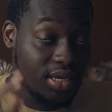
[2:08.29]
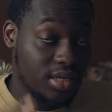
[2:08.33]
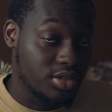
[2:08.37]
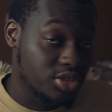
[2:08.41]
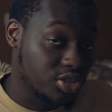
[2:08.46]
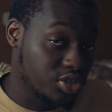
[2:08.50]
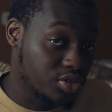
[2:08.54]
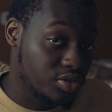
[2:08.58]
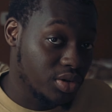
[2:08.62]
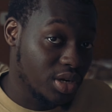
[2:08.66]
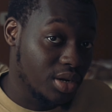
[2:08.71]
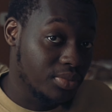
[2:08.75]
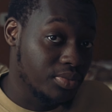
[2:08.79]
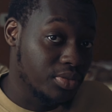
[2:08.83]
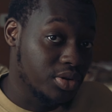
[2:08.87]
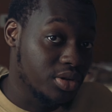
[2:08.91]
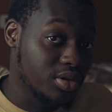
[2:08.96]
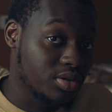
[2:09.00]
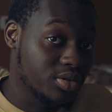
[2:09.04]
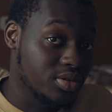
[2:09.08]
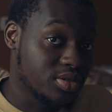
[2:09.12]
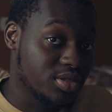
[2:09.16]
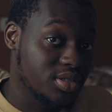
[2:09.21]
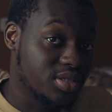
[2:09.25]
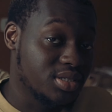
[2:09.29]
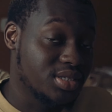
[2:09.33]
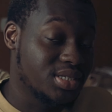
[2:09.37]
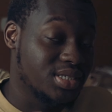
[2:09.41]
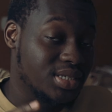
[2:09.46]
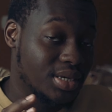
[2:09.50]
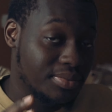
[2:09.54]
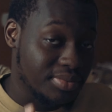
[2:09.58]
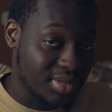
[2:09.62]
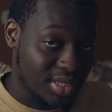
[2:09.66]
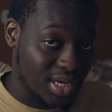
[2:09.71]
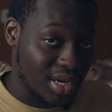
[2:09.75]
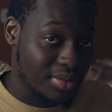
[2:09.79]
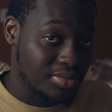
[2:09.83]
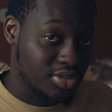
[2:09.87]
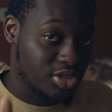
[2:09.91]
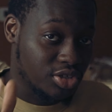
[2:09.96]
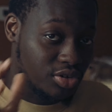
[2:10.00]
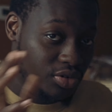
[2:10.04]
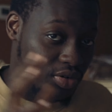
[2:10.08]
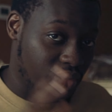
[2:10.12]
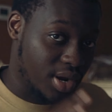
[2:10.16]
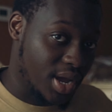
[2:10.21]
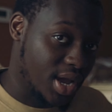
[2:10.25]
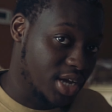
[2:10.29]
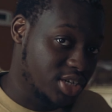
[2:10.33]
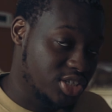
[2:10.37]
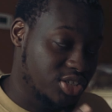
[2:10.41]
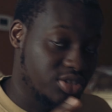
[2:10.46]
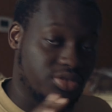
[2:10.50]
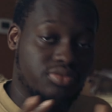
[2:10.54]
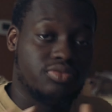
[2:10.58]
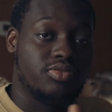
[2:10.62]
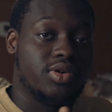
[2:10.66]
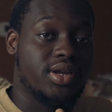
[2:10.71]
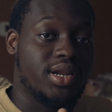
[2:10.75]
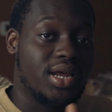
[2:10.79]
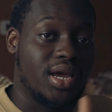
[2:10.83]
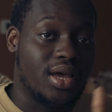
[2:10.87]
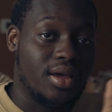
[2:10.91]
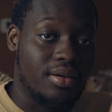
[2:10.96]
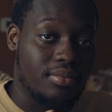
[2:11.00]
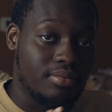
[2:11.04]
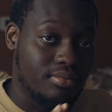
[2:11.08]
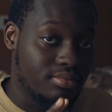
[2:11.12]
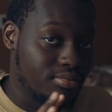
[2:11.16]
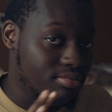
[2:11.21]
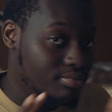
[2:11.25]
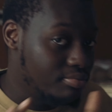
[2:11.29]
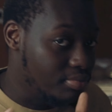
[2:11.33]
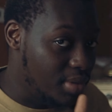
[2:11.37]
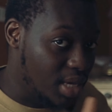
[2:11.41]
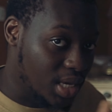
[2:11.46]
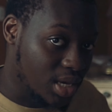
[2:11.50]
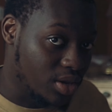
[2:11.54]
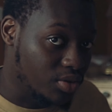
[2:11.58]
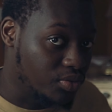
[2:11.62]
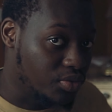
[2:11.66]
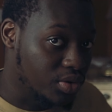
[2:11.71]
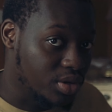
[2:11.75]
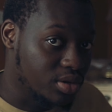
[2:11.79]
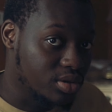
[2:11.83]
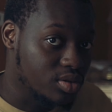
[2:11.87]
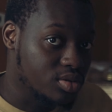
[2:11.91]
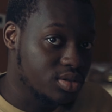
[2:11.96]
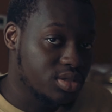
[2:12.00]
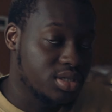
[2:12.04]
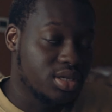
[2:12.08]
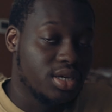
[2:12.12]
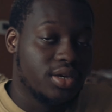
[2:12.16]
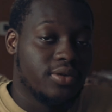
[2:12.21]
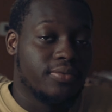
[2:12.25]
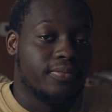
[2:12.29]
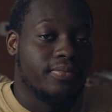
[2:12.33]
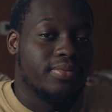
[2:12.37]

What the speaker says: Instagram Reels sometimes crash when I'm making Reels,